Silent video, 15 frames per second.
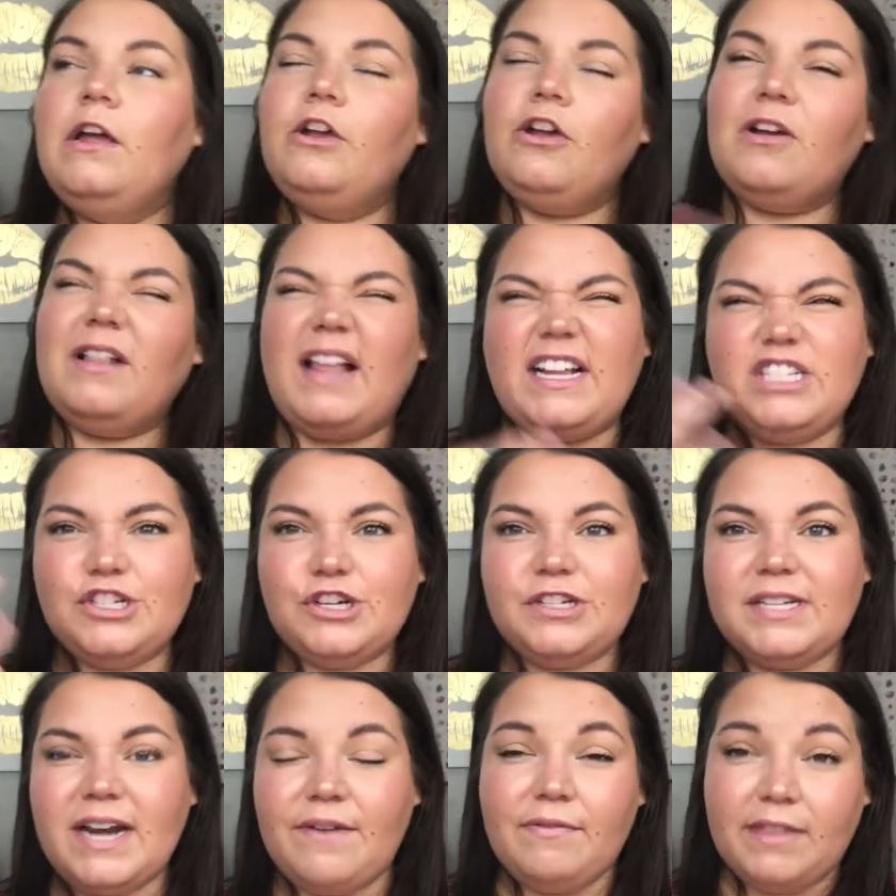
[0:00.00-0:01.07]
your cleansers
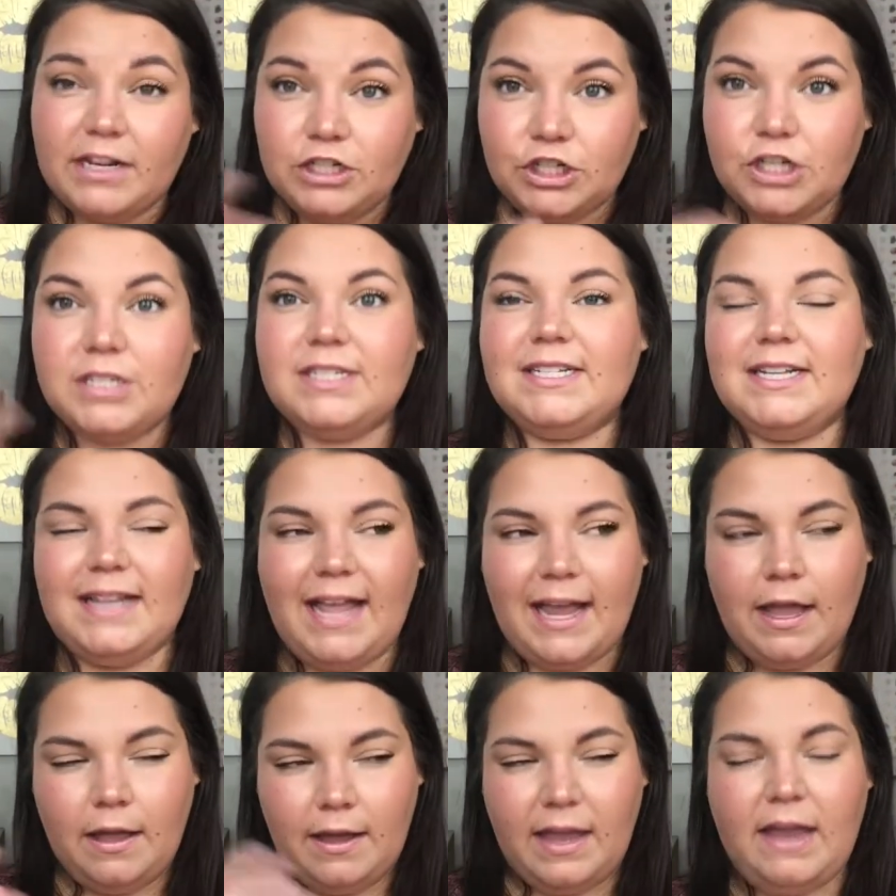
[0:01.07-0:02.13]
and everything, just to
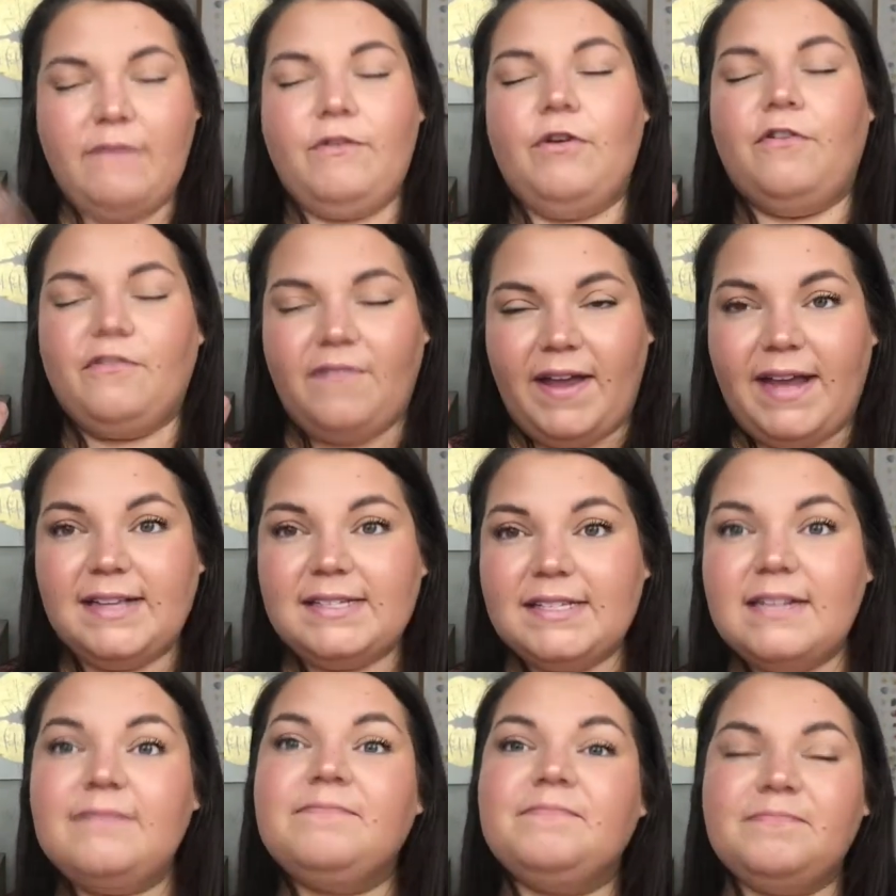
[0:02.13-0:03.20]
like give your
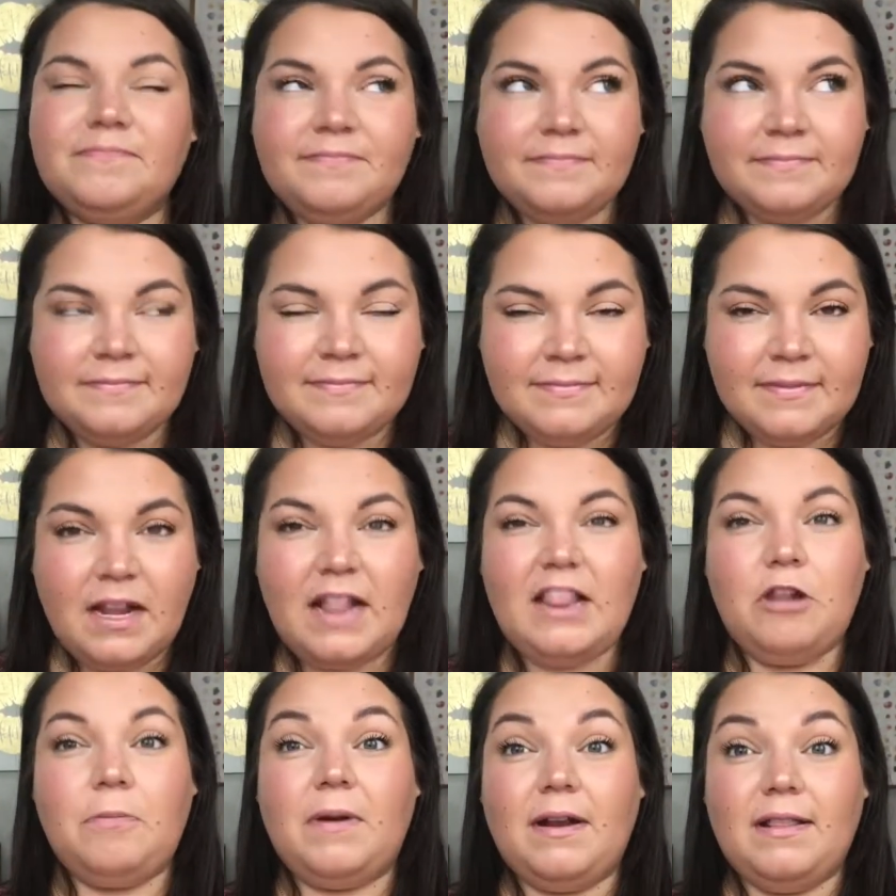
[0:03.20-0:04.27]
face a
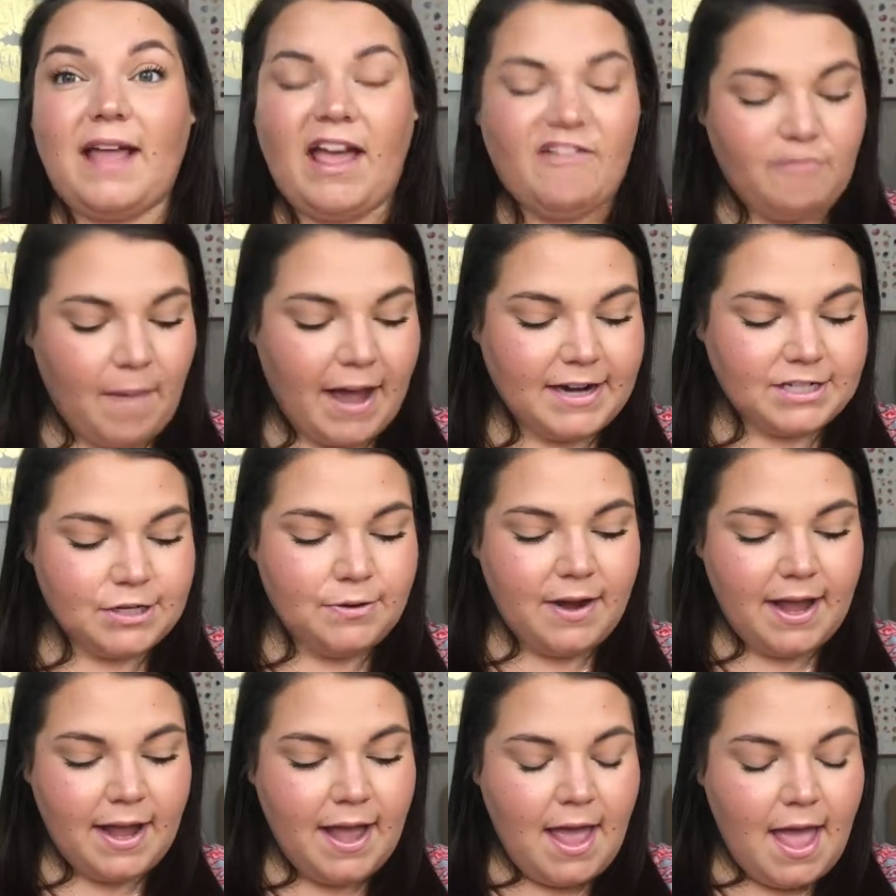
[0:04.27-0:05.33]
little bit of life back to
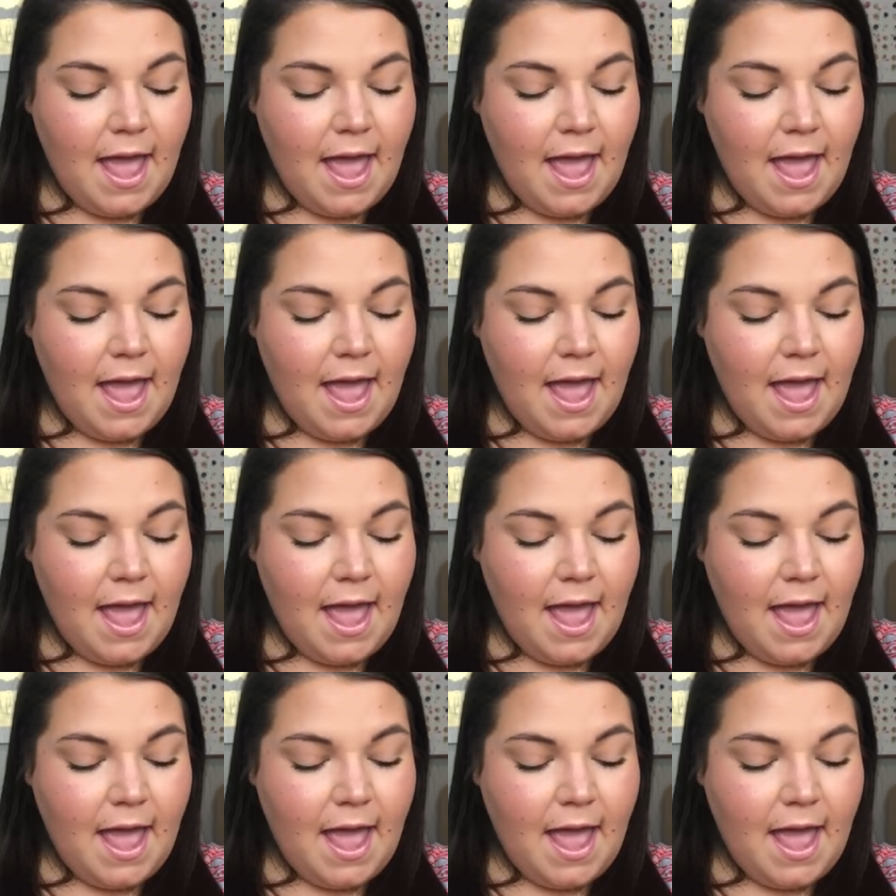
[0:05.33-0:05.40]
it.